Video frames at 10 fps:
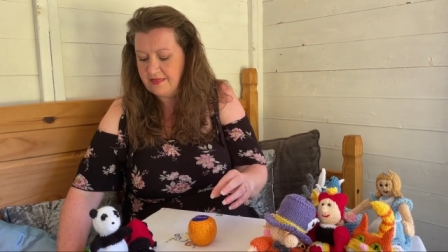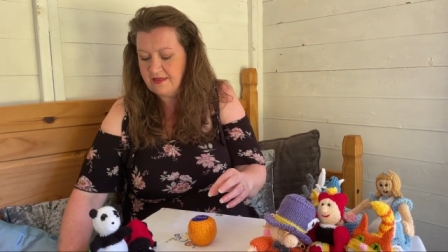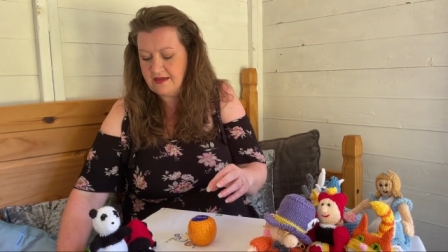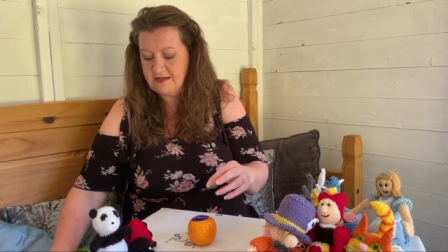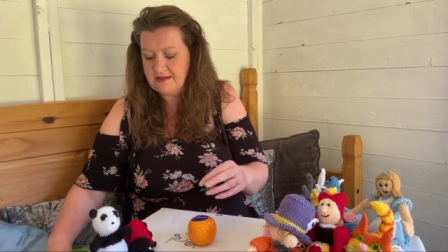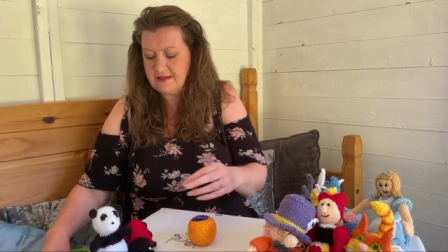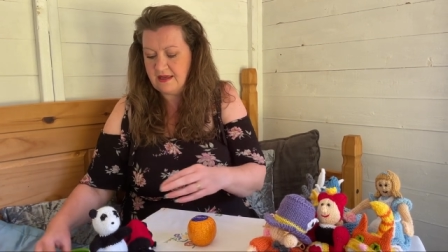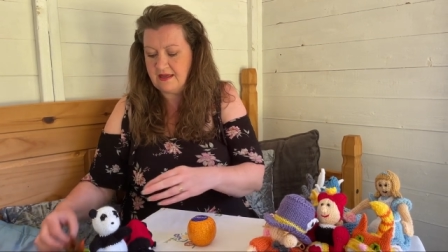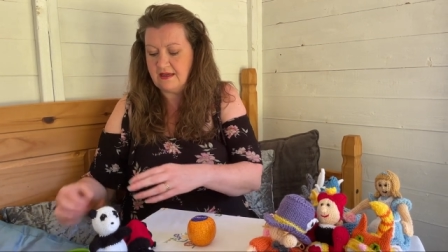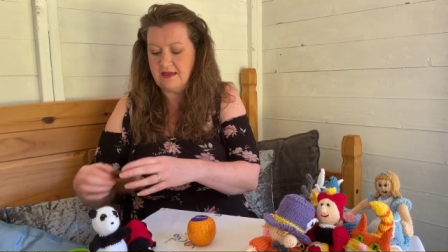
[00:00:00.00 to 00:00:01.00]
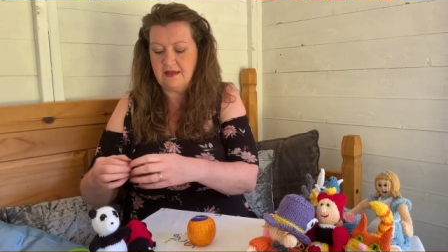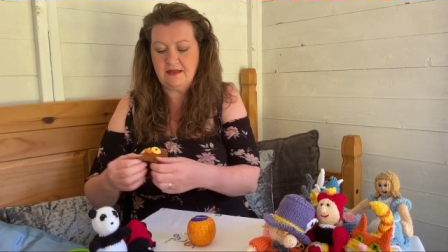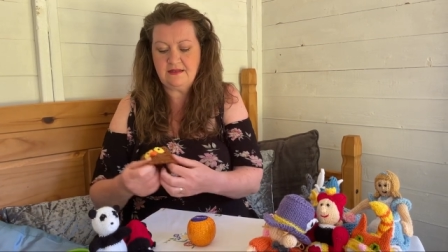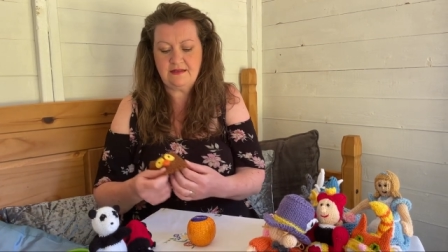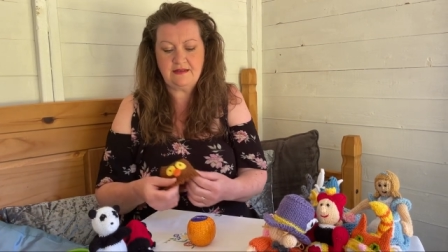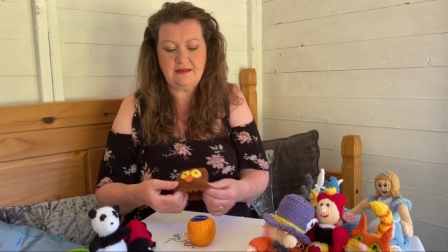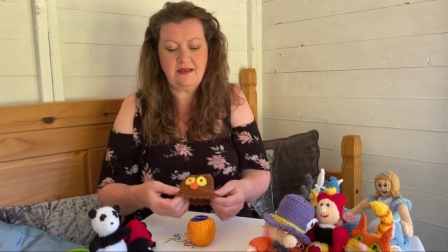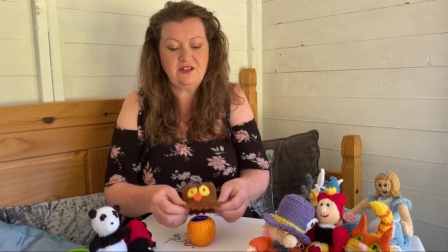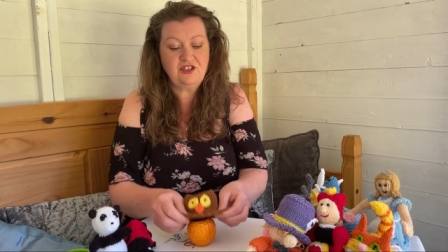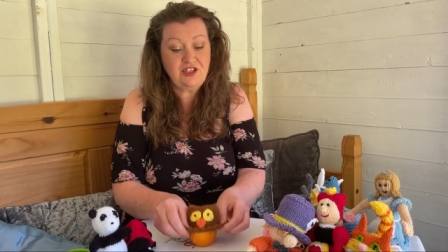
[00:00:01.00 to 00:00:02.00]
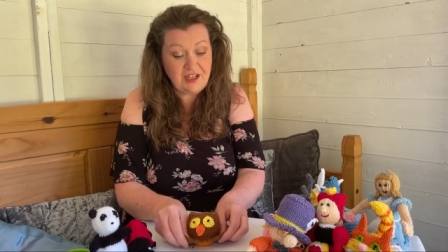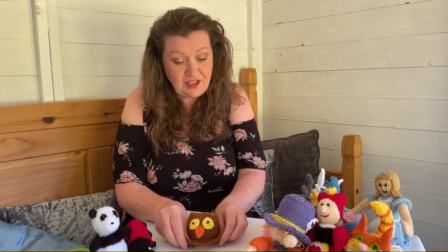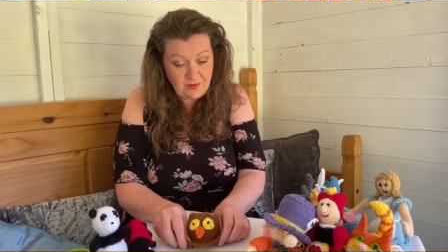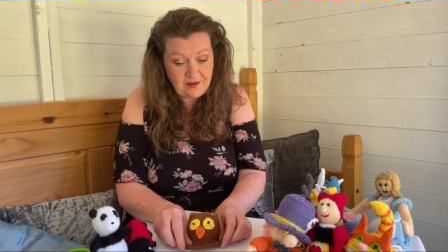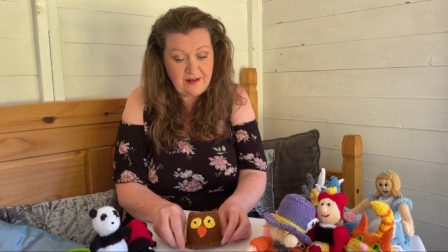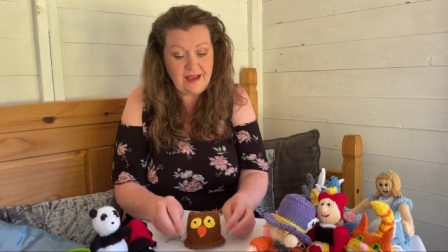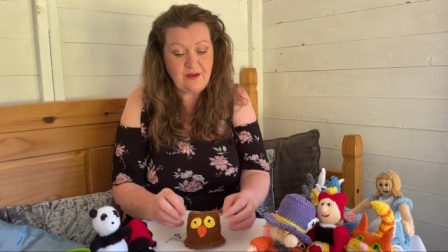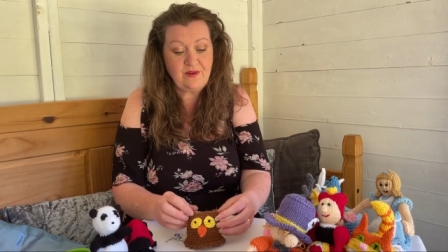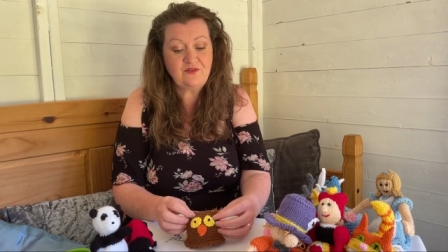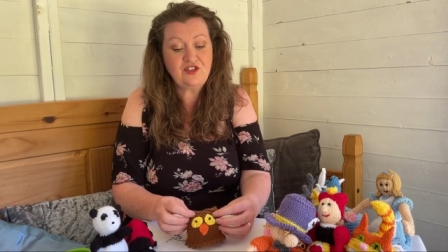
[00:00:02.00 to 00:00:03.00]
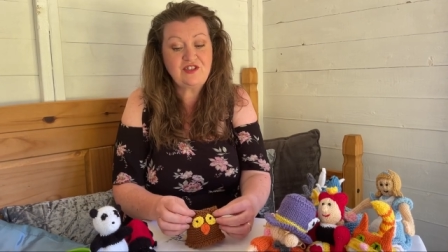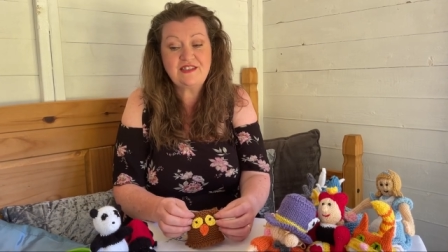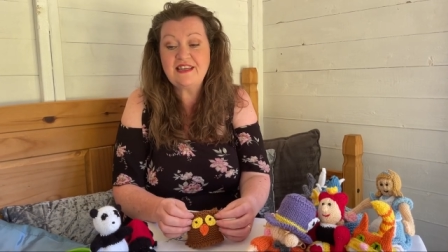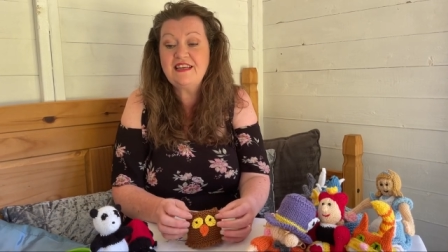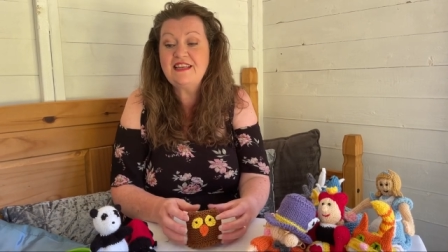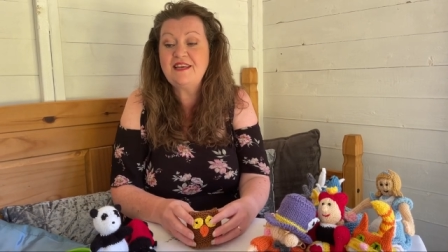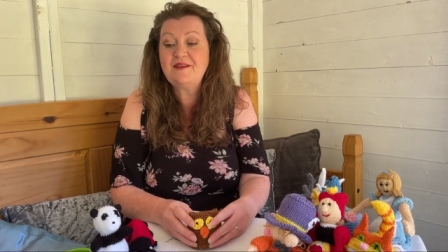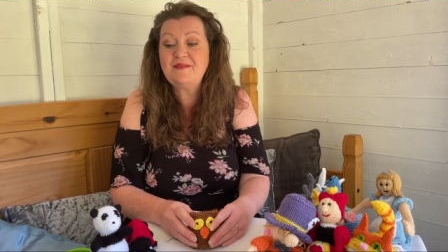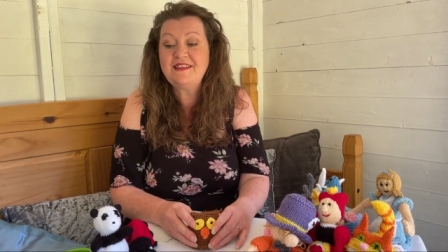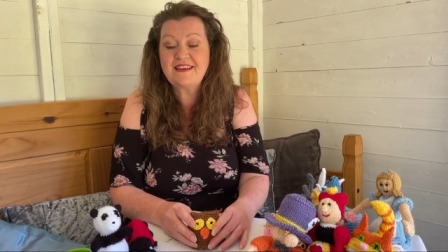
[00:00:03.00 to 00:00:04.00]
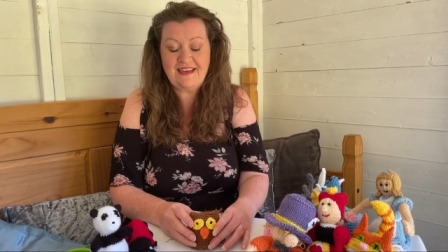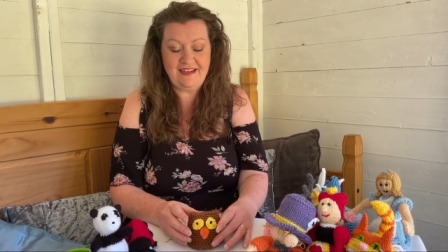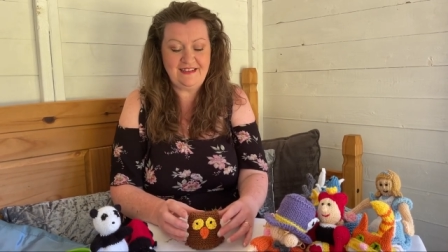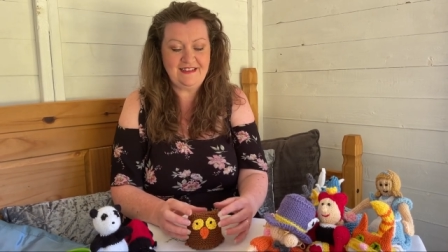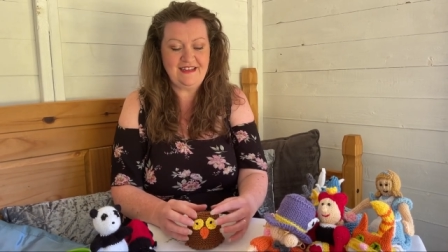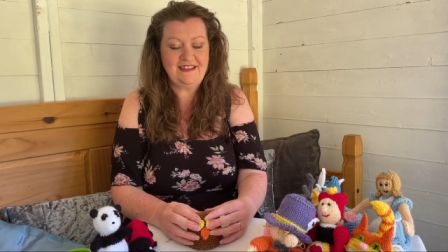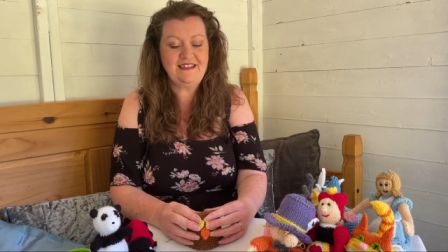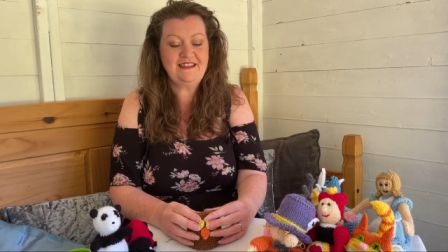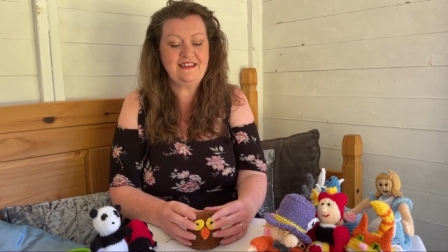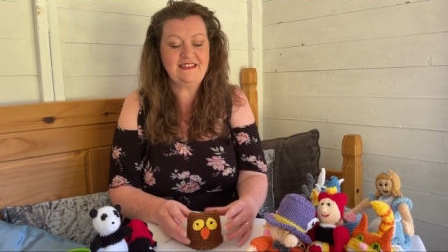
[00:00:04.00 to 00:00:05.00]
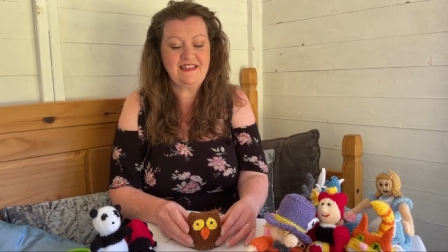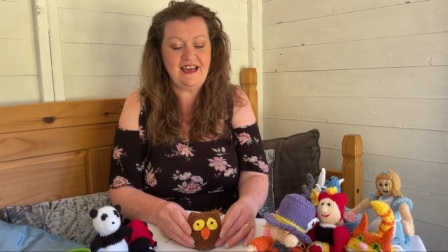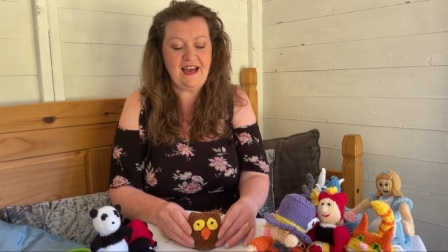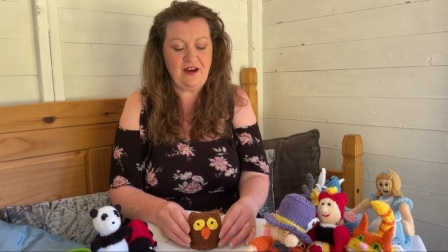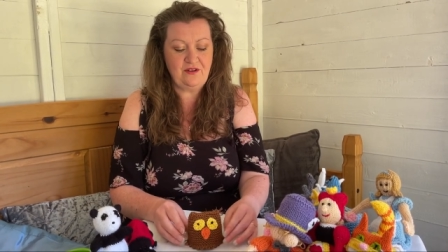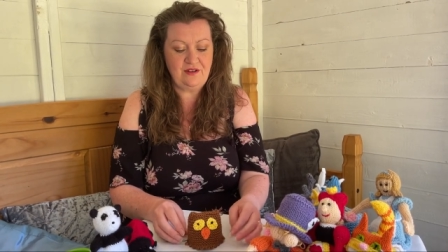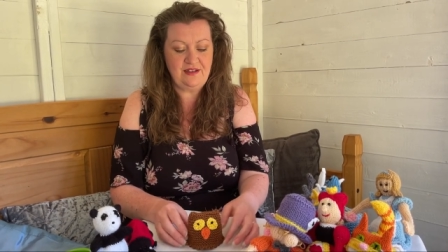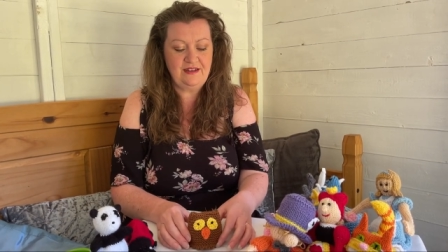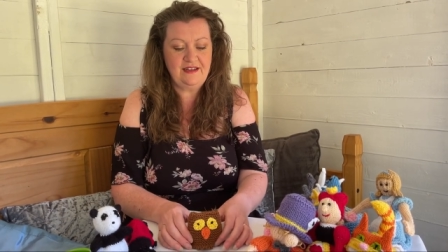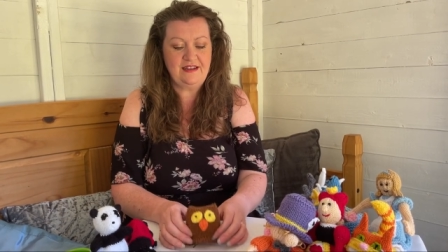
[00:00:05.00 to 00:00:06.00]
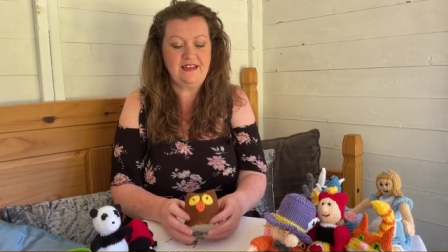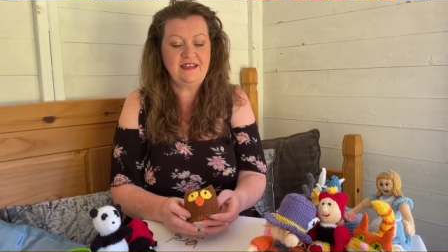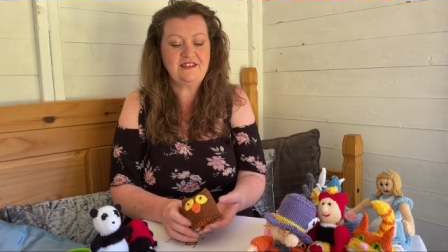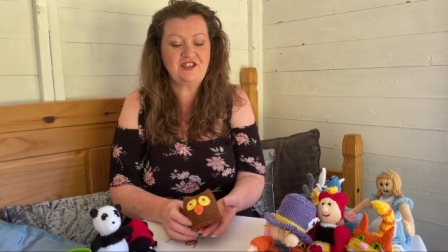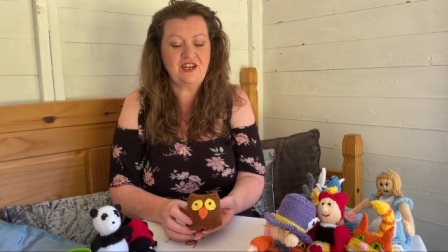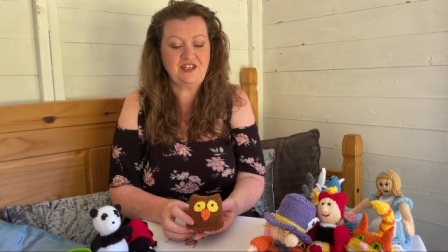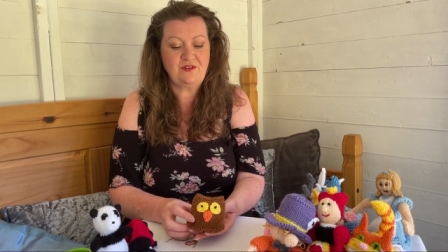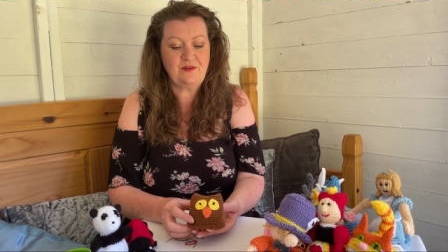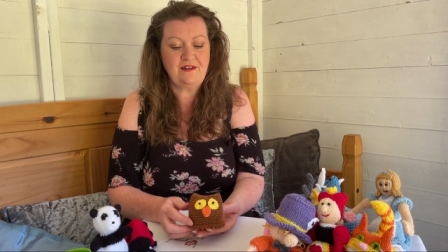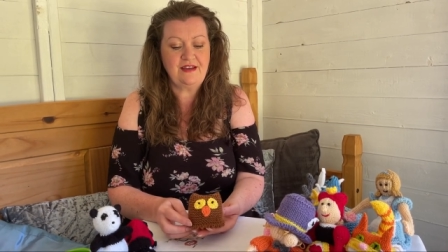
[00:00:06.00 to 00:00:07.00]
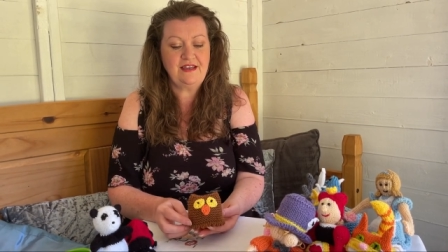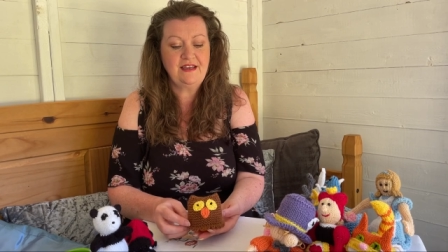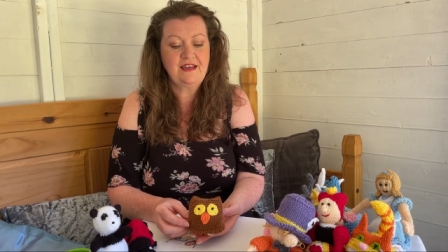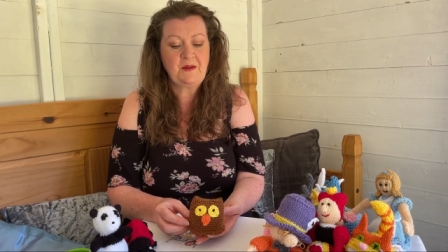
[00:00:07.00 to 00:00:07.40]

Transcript: This is January. We've just seen him in the calendar. This is the owl and he's January.